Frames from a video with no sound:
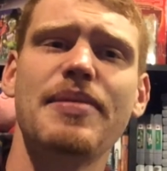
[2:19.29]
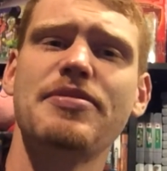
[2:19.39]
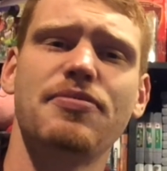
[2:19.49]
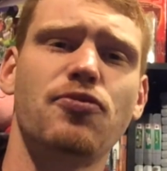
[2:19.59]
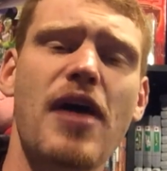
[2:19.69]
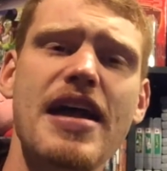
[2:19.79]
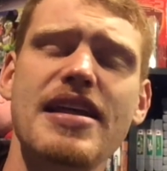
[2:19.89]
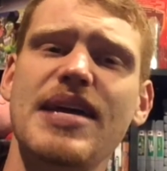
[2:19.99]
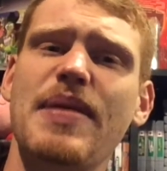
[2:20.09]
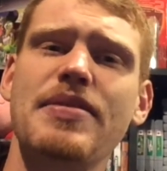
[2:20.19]
Maybe some
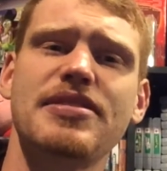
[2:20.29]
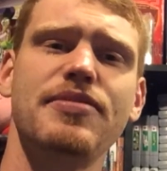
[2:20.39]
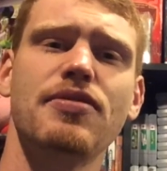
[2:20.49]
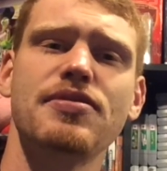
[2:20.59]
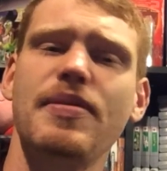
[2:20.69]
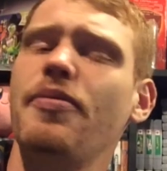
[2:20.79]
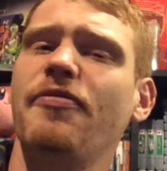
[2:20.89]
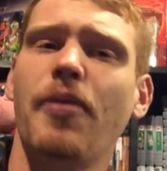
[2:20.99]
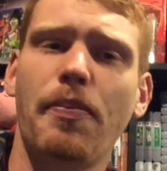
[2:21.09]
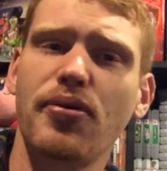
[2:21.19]
writing, maybe some, you know,
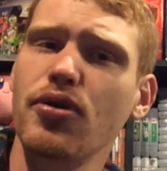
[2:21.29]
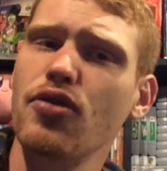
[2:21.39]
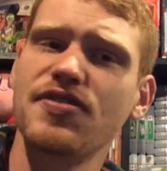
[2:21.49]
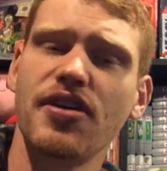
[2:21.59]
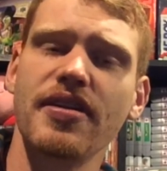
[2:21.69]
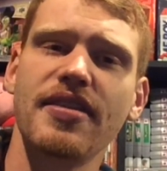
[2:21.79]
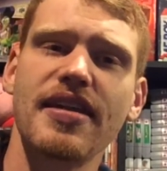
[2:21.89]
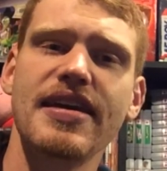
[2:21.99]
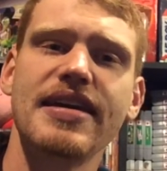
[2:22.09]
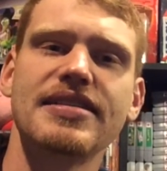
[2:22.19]
he'll approve certain
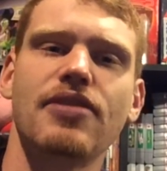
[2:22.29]
things,